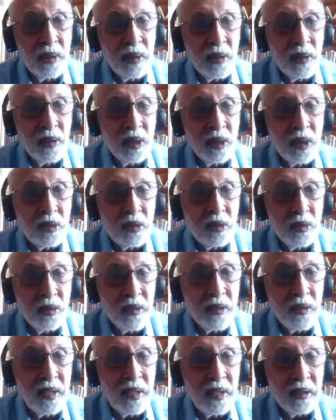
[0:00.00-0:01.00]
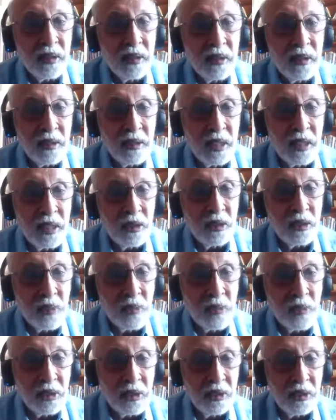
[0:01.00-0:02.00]
also find
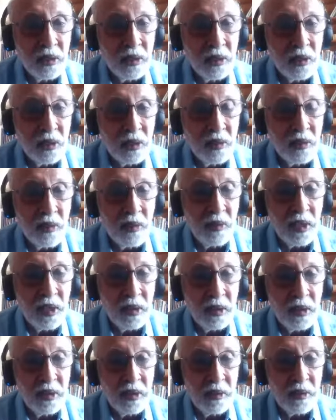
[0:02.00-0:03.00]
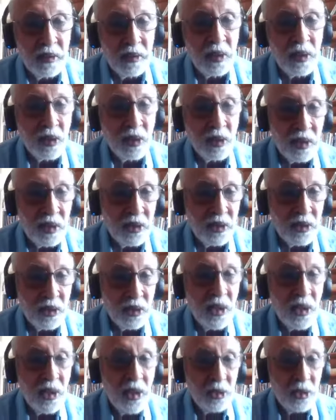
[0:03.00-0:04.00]
satisfaction out of giving to it.
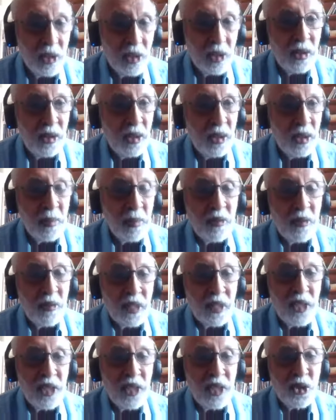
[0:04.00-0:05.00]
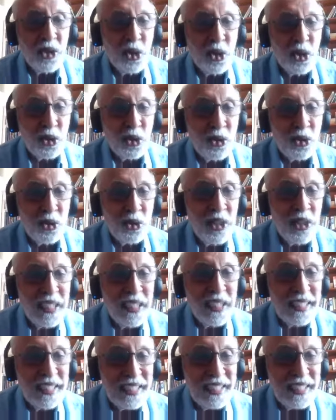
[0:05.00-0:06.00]
So it'll be for the NGO to
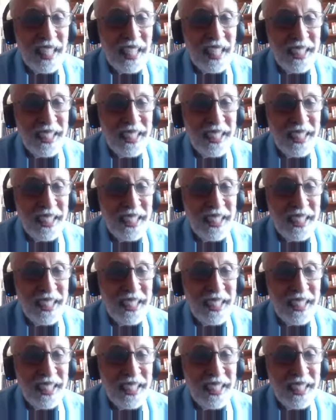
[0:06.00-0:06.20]
sell